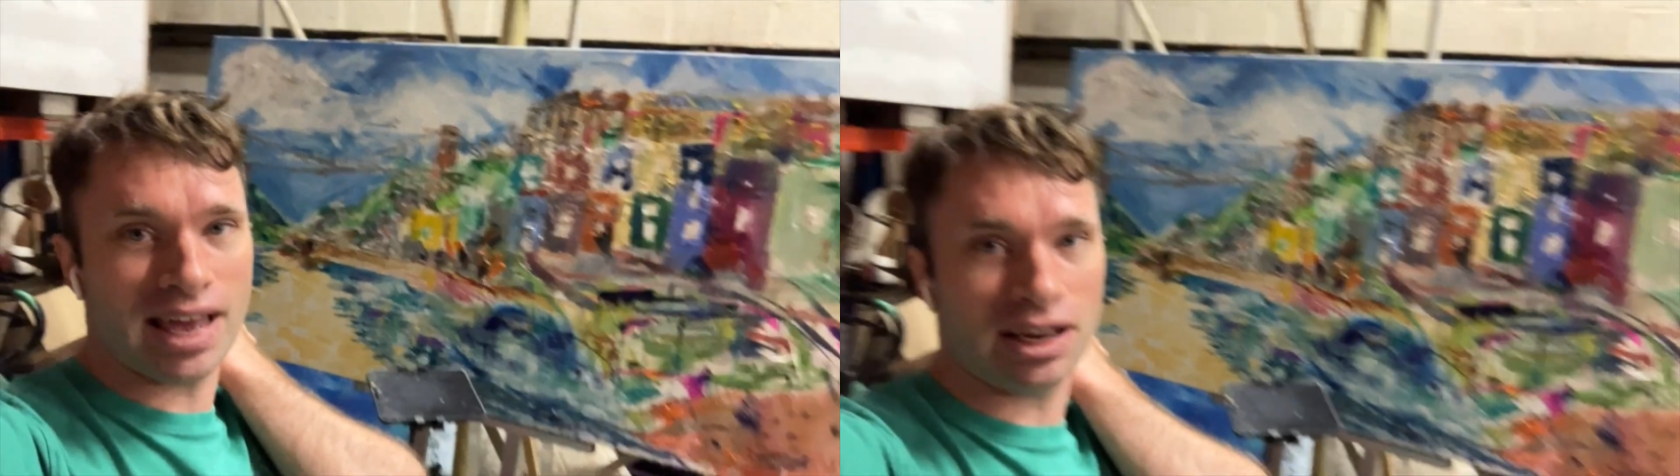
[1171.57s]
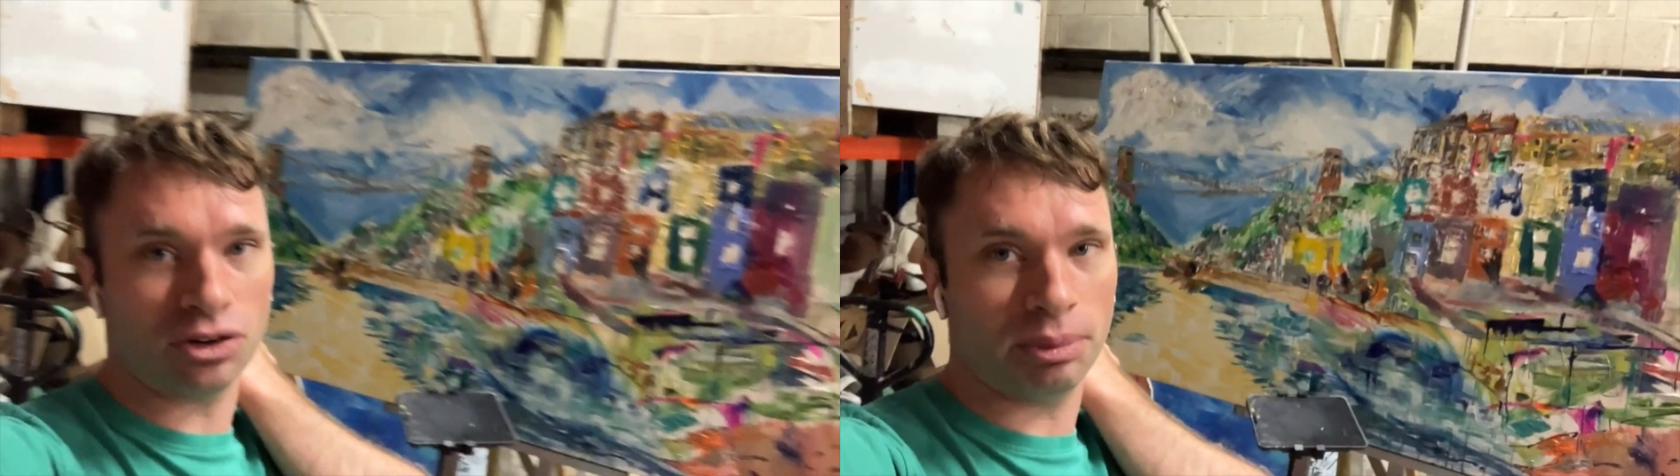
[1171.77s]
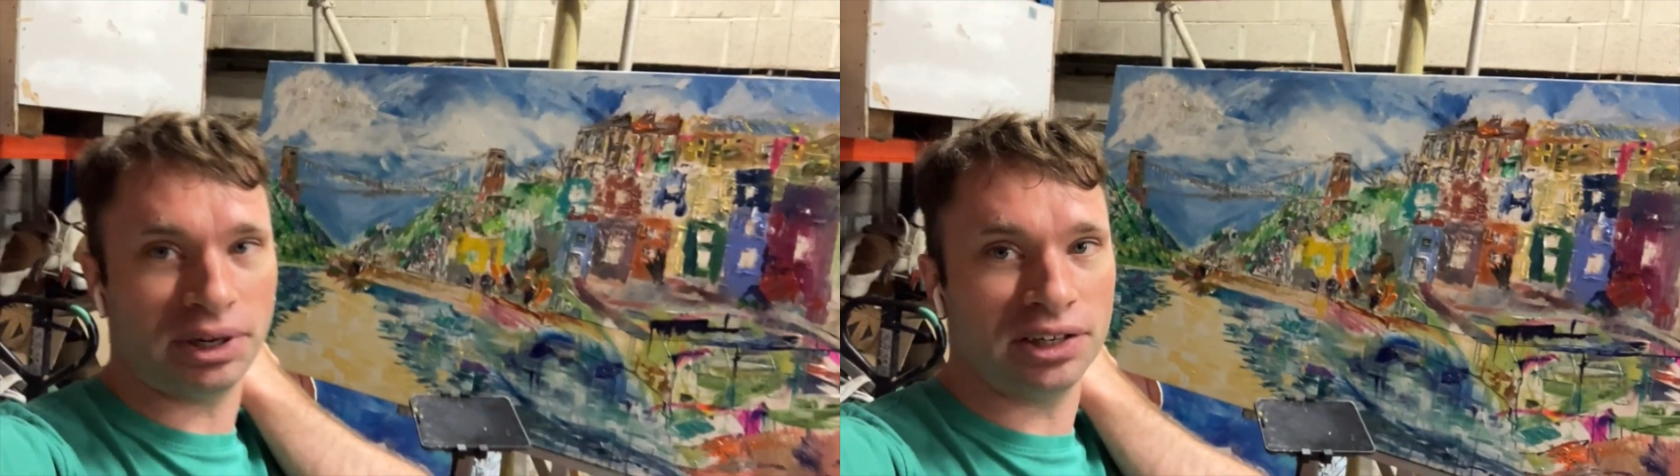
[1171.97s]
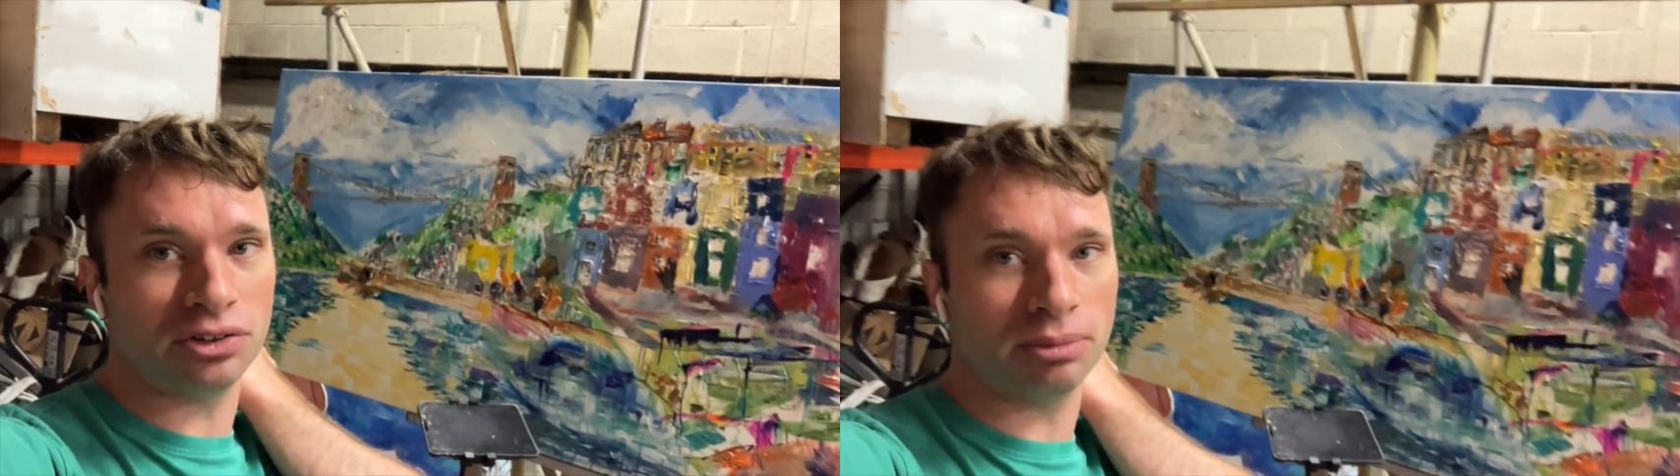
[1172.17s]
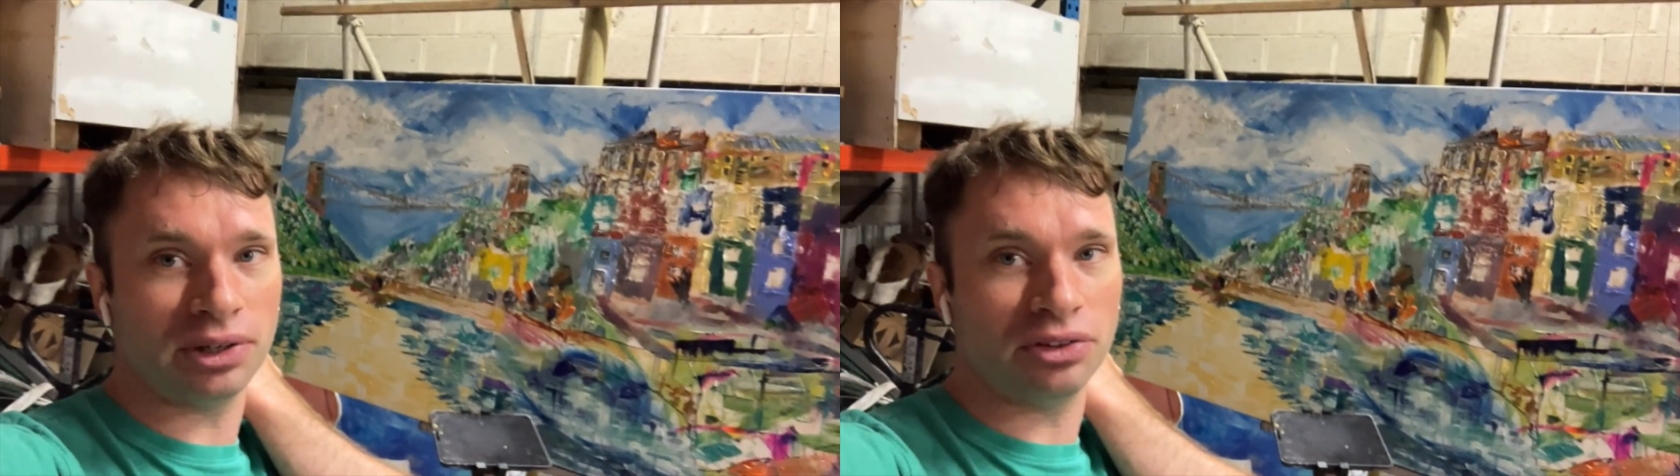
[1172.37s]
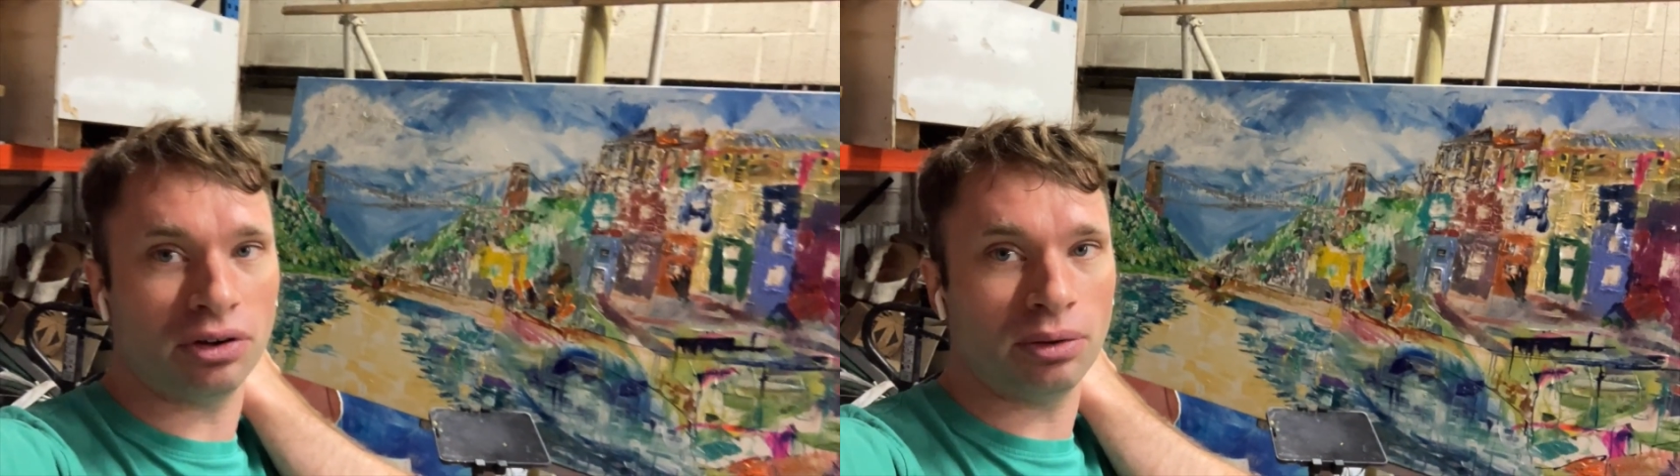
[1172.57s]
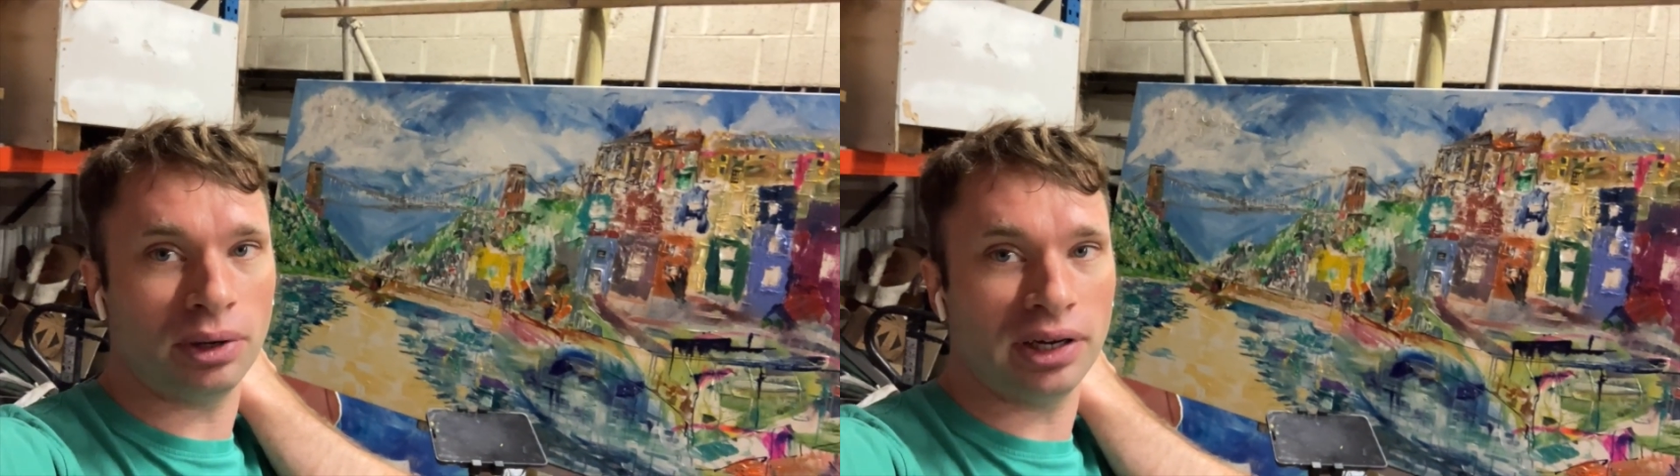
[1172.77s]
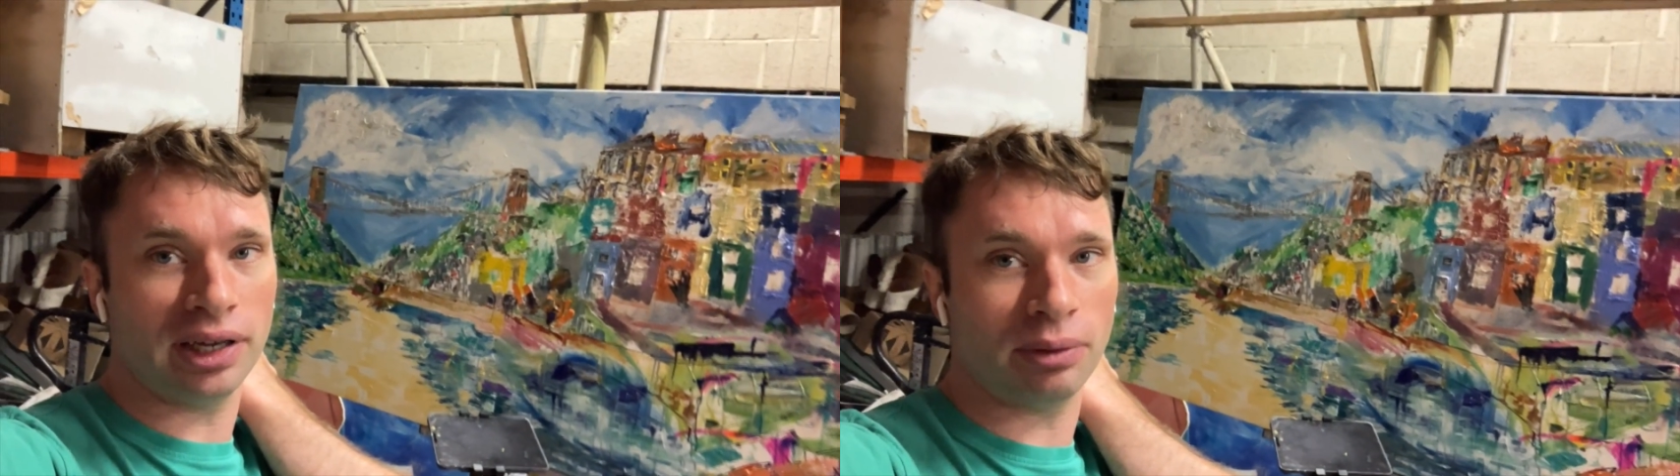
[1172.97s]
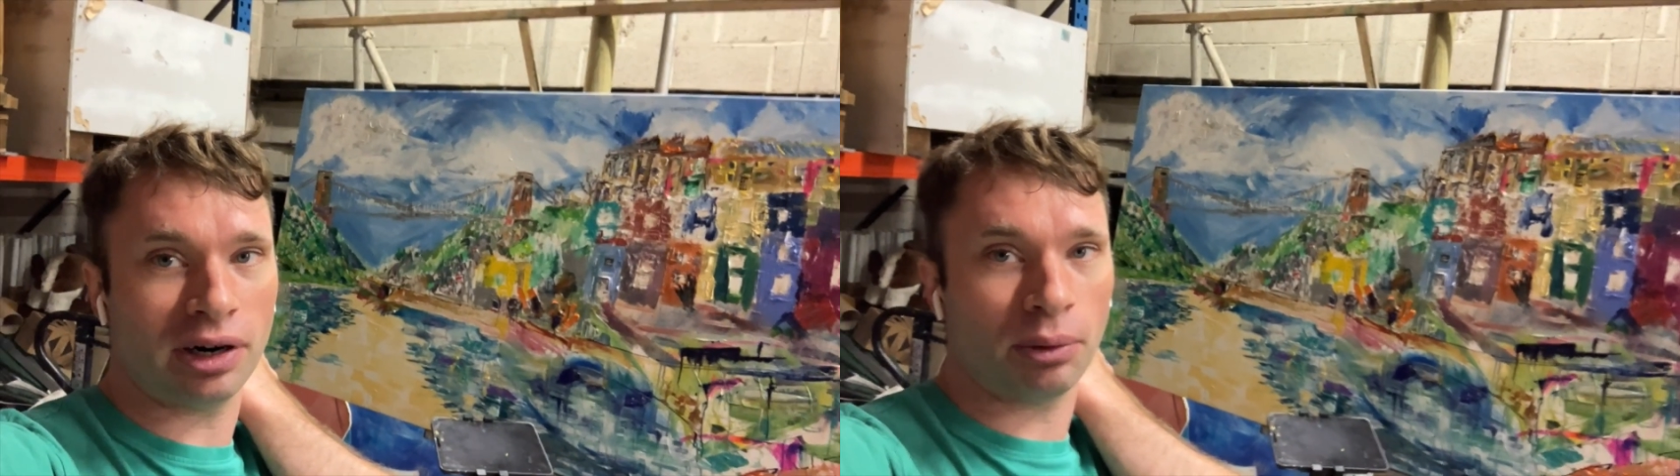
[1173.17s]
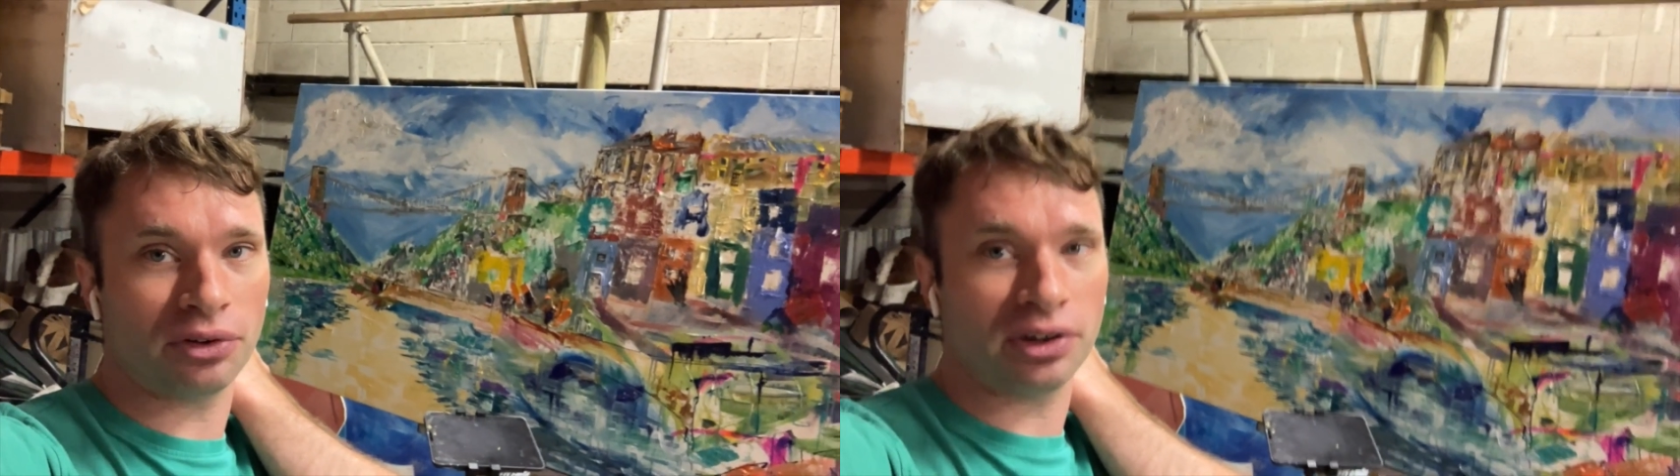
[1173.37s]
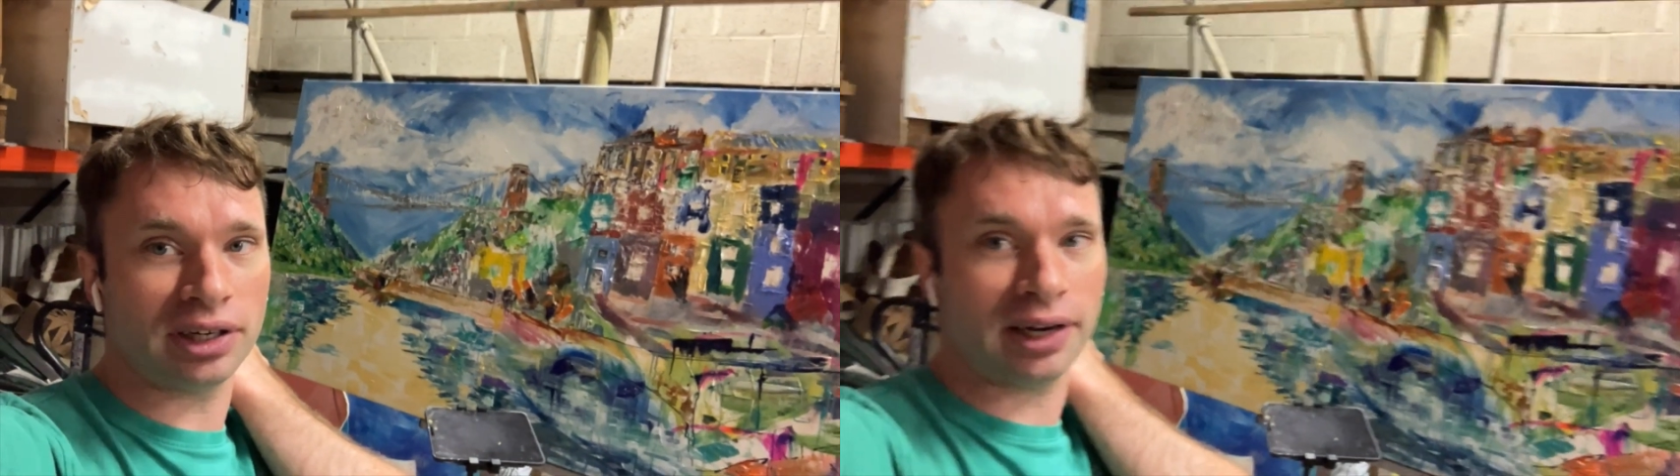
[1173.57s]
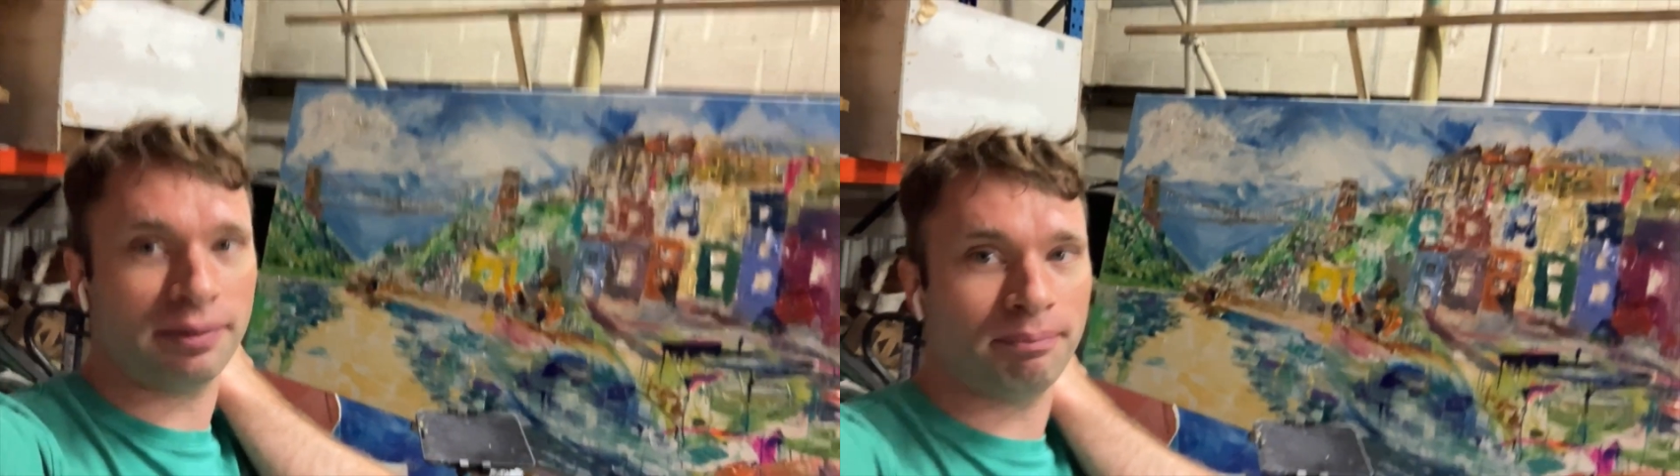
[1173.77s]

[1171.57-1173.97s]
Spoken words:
it's got potential, but not anywhere near where I want it yet.